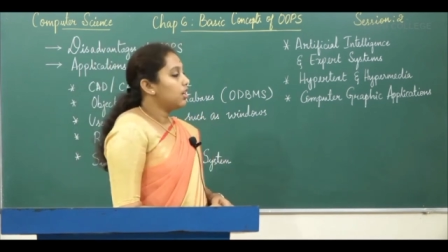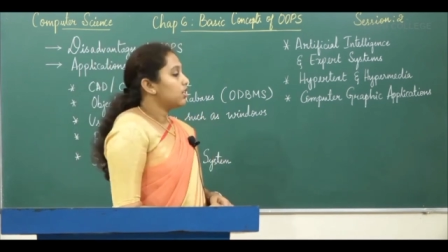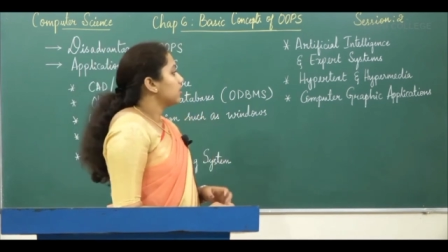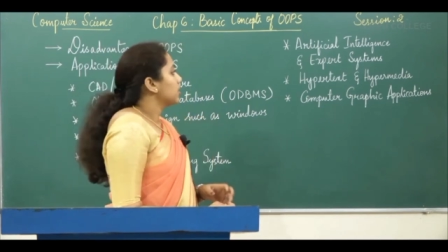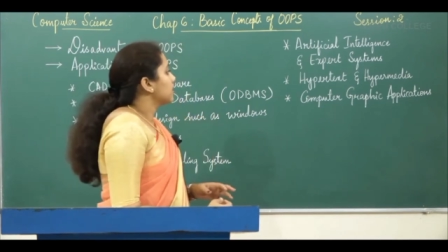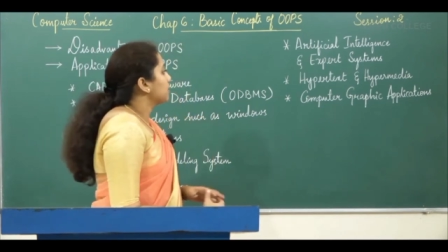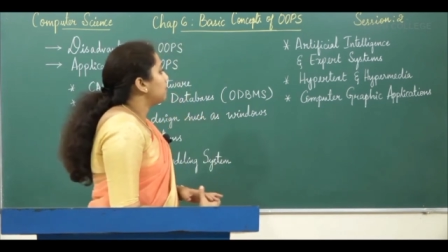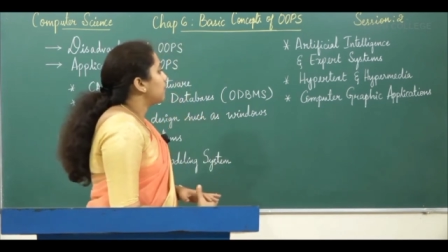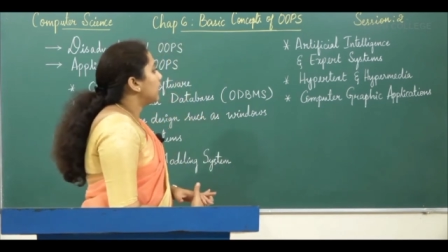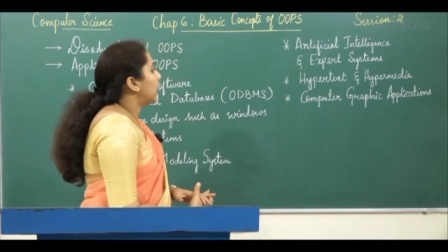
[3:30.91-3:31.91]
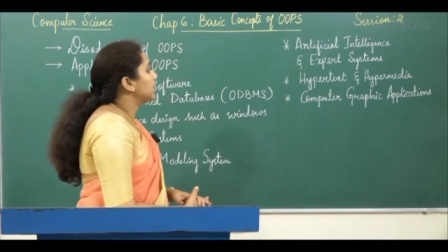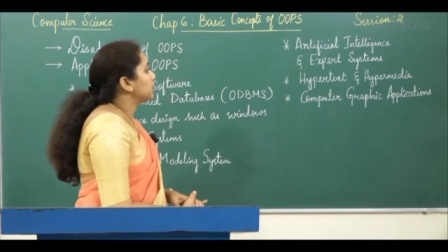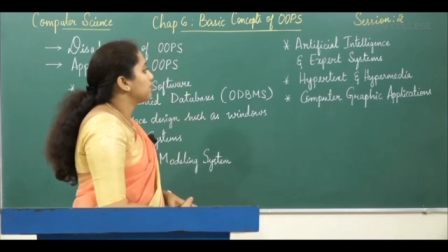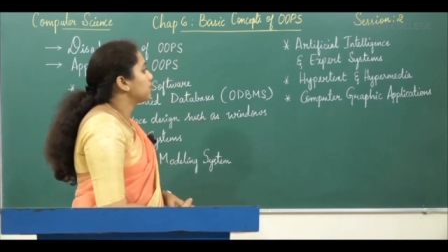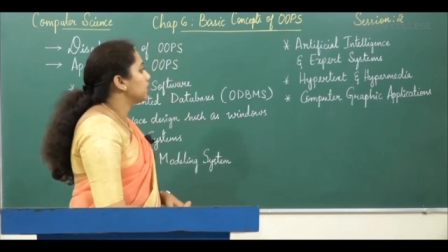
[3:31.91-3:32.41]
So this is about
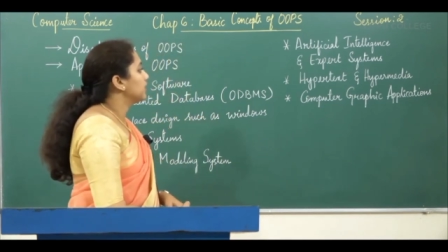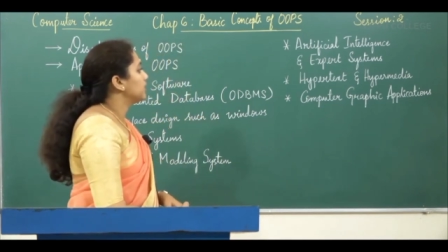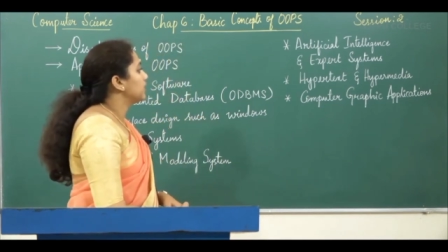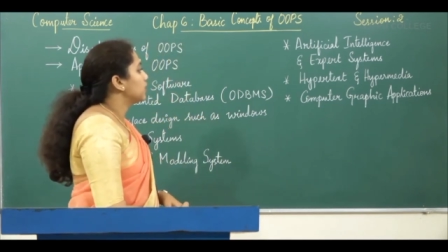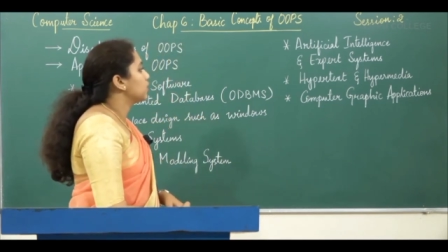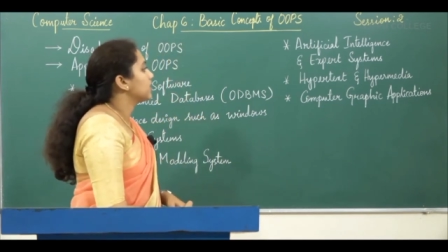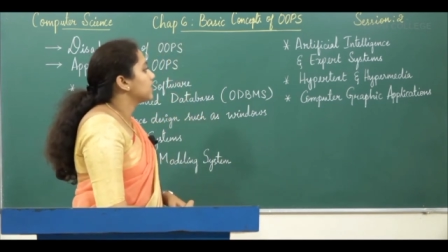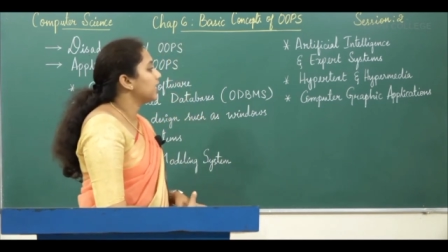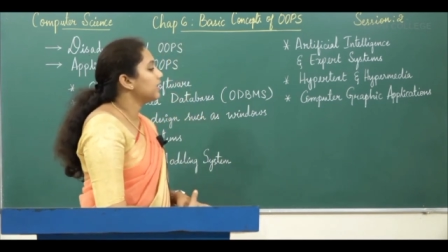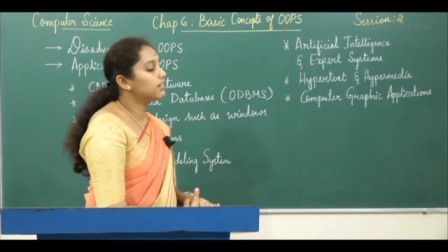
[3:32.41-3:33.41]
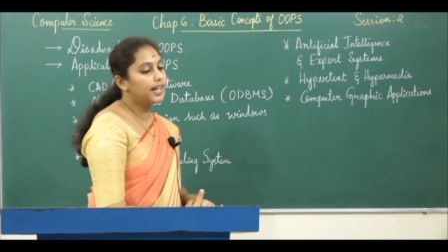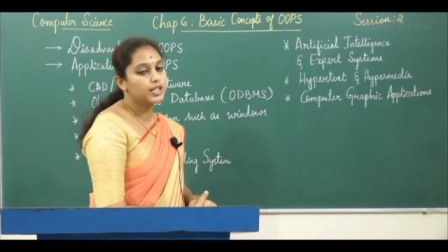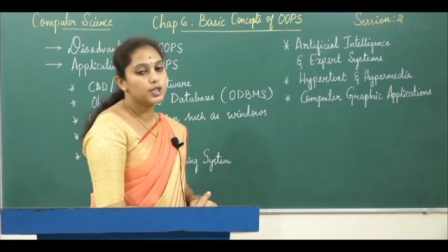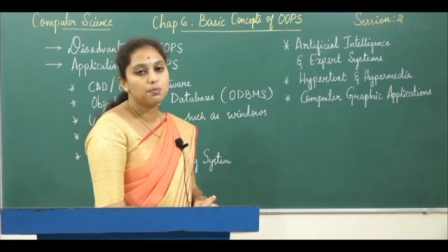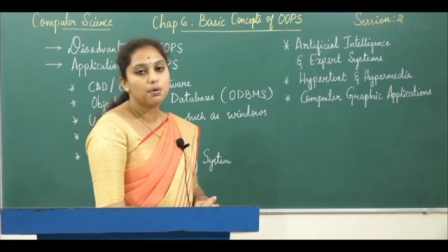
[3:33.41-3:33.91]
artificial intelligence and
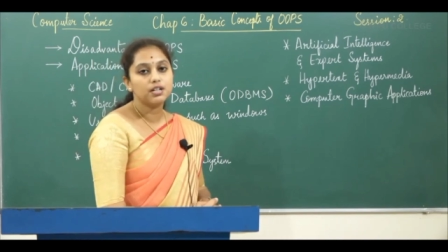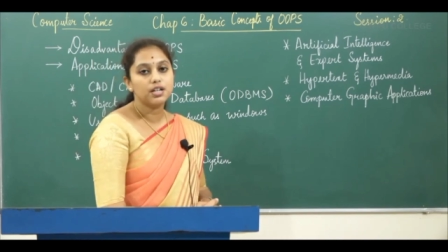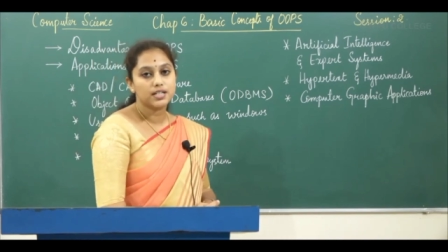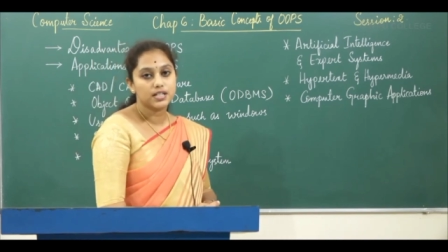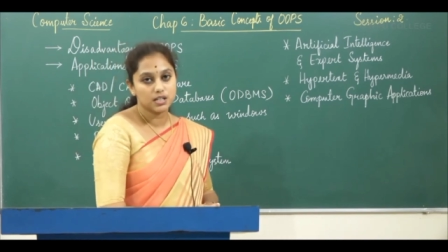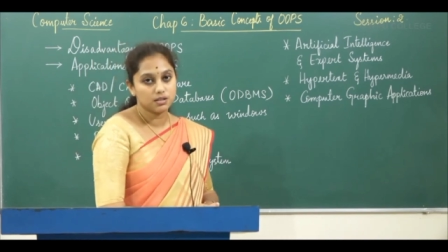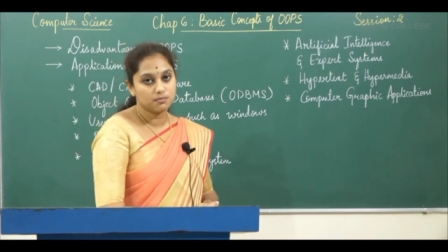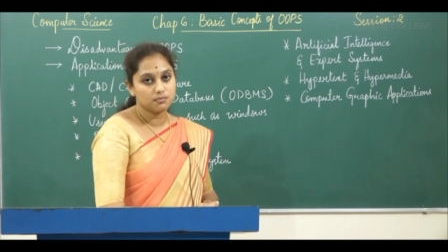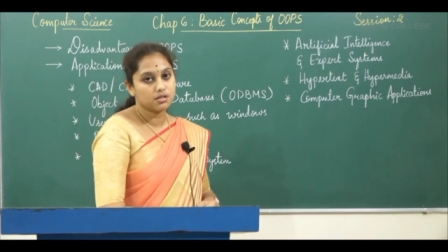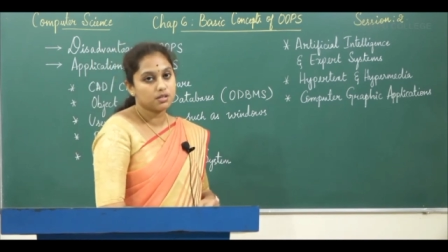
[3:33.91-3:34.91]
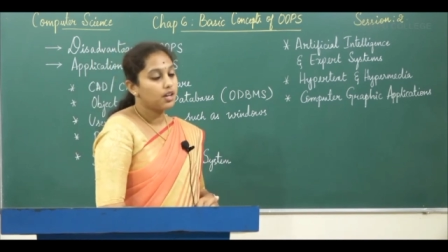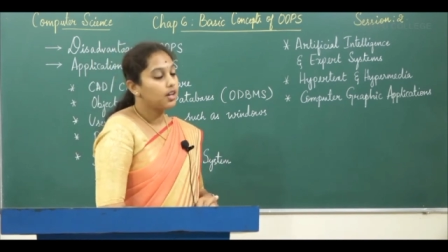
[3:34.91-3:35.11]
expert systems.